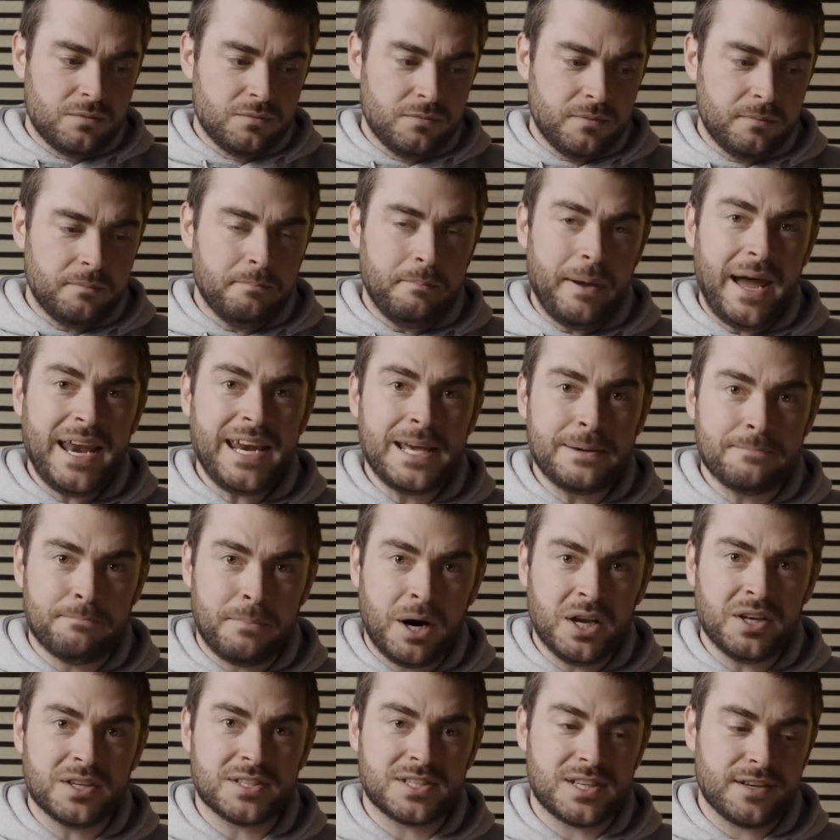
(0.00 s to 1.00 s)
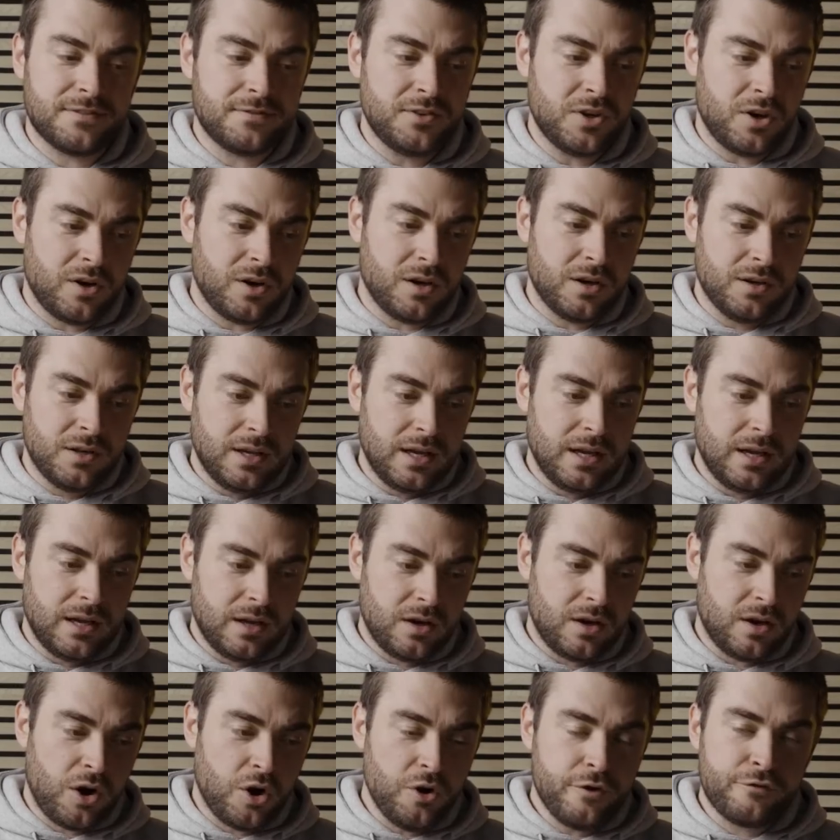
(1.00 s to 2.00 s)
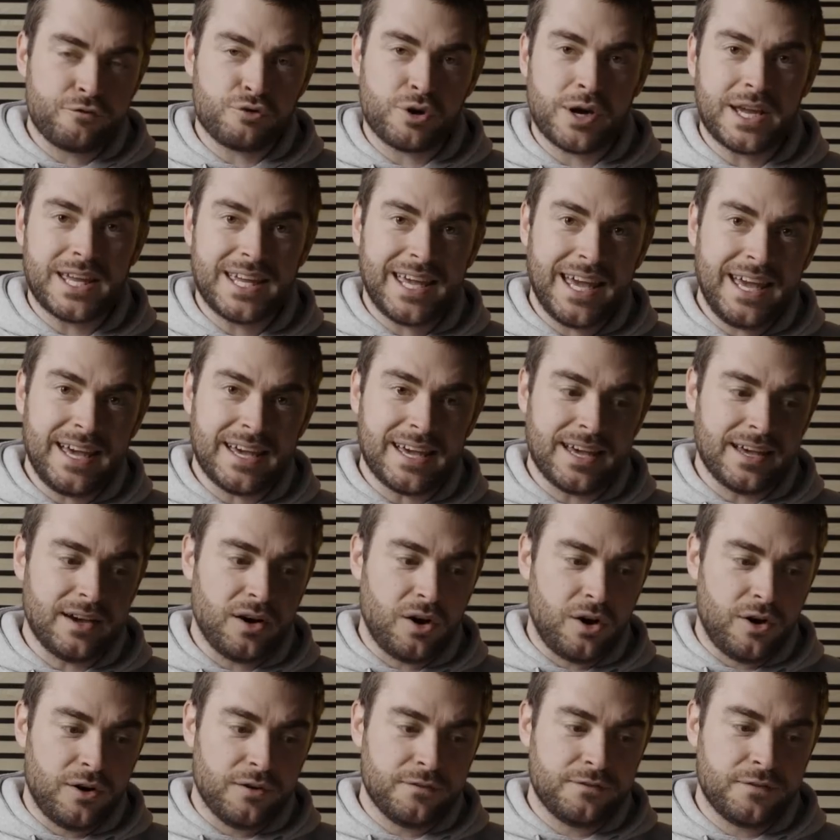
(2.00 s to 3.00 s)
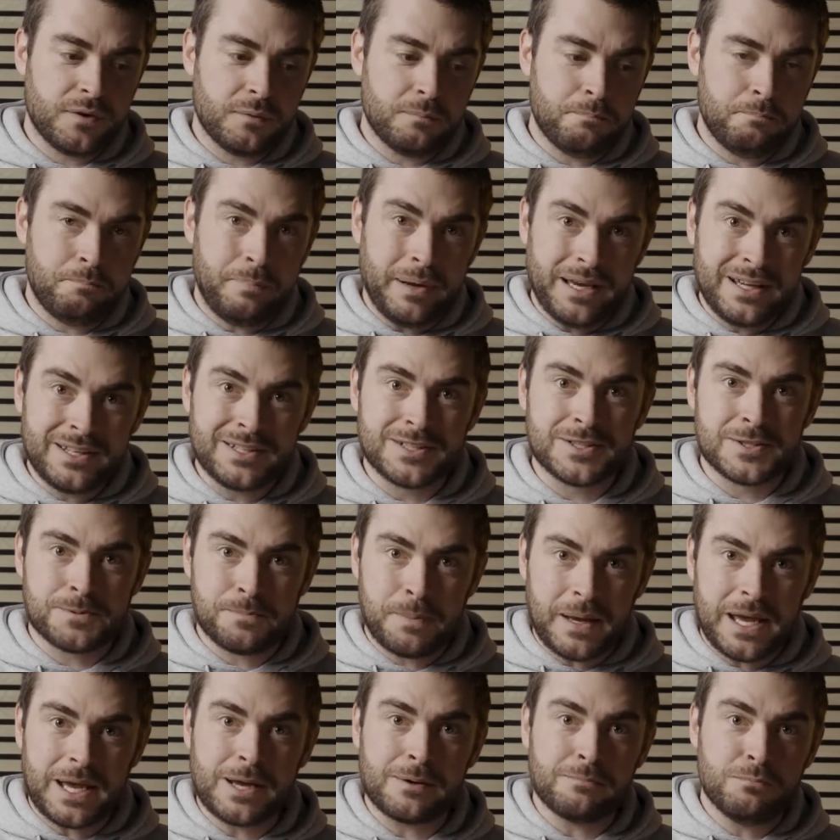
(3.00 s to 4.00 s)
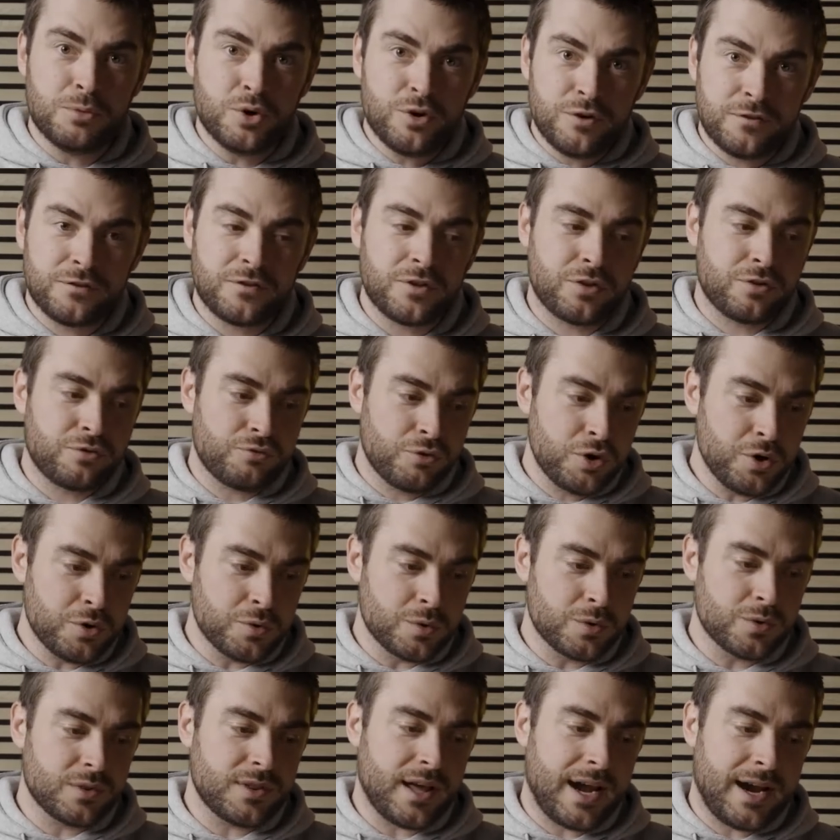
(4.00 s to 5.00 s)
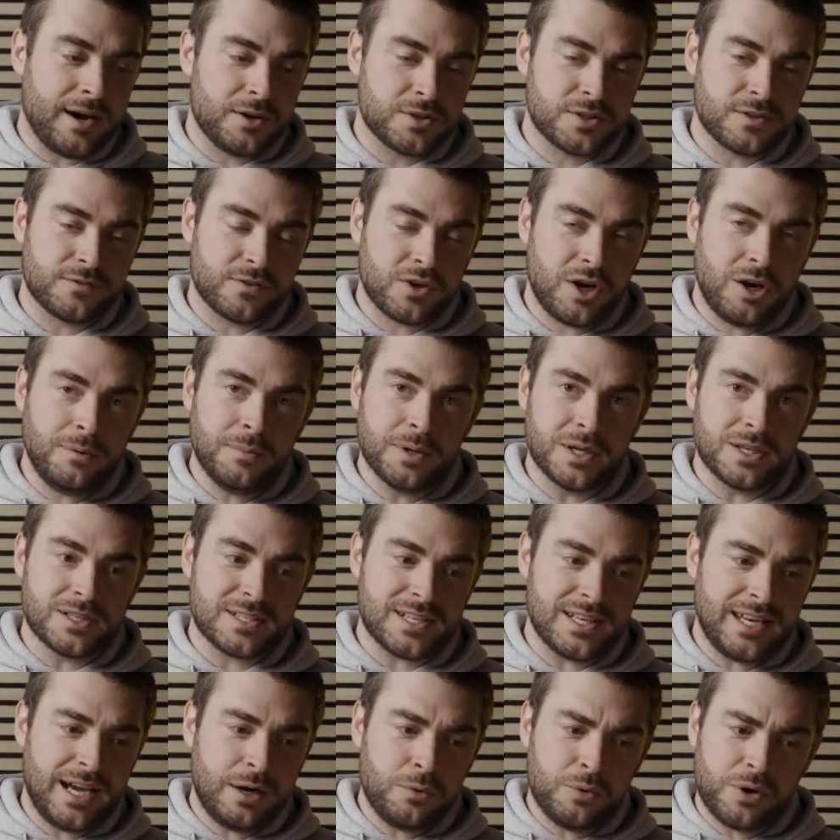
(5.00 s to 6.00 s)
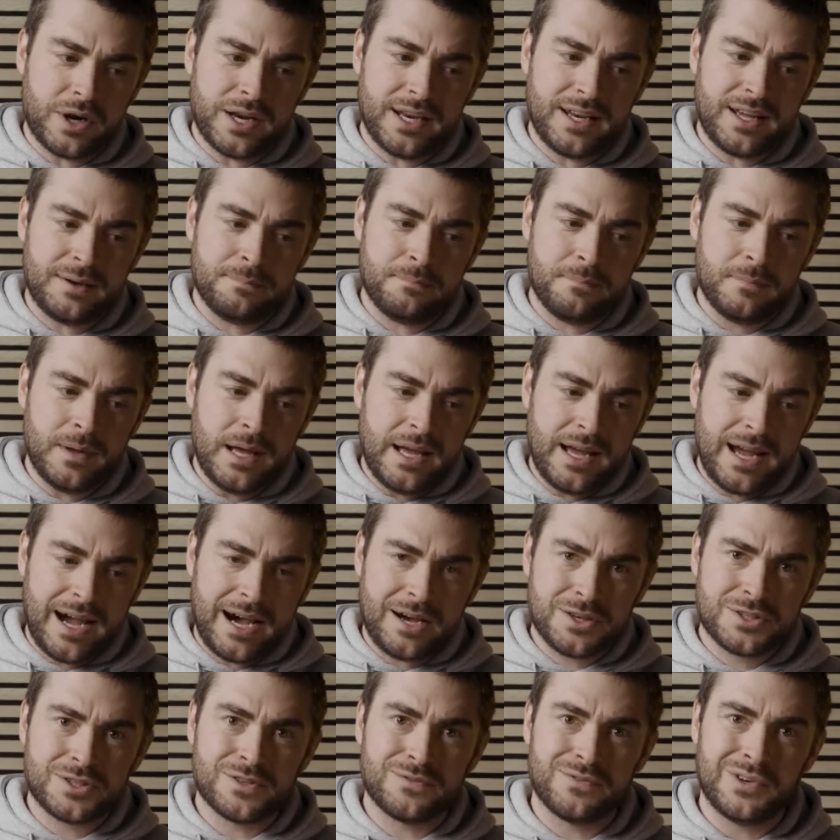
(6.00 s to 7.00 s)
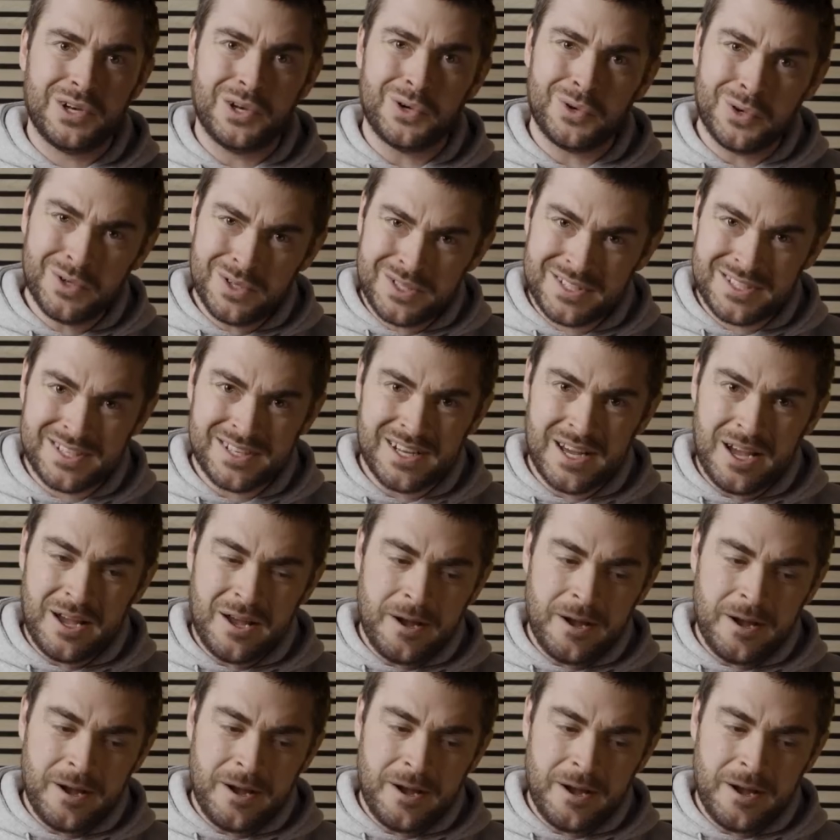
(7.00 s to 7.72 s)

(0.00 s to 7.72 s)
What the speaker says: many months, if not over a year, of bills being moved through the House of Commons, and now we're in the House of Lords.